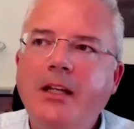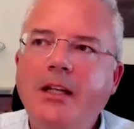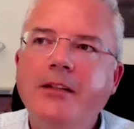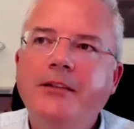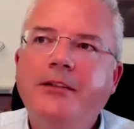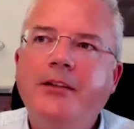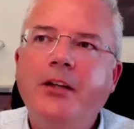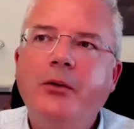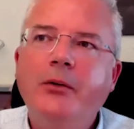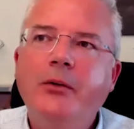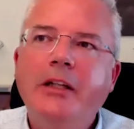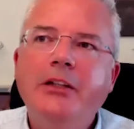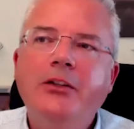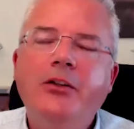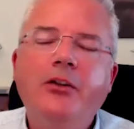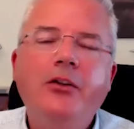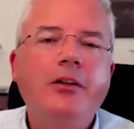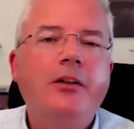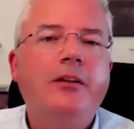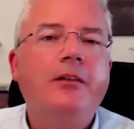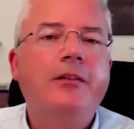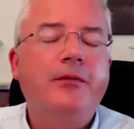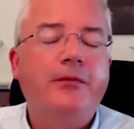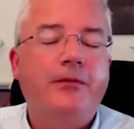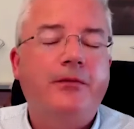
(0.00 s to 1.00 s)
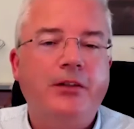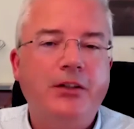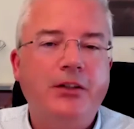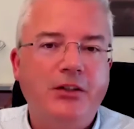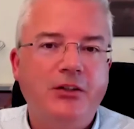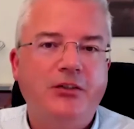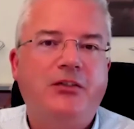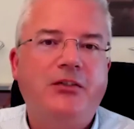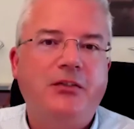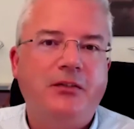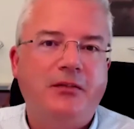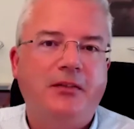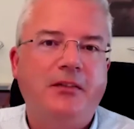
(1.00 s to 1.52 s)
So in order for you
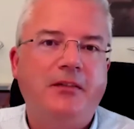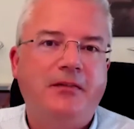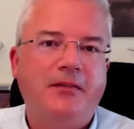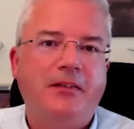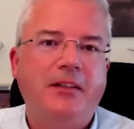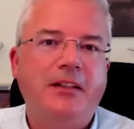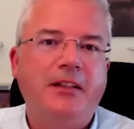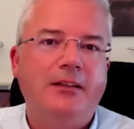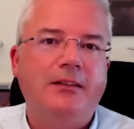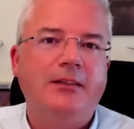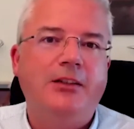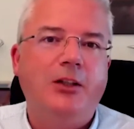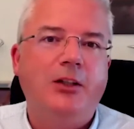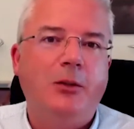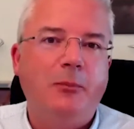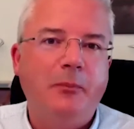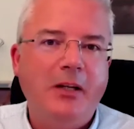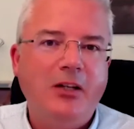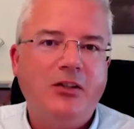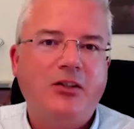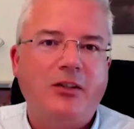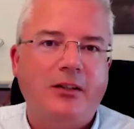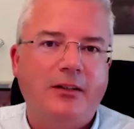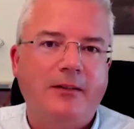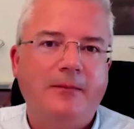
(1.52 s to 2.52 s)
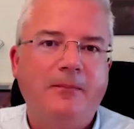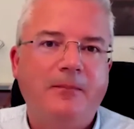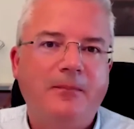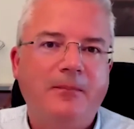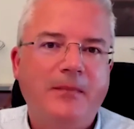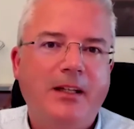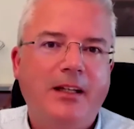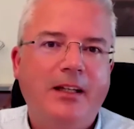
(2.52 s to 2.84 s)
to fulfill your mission,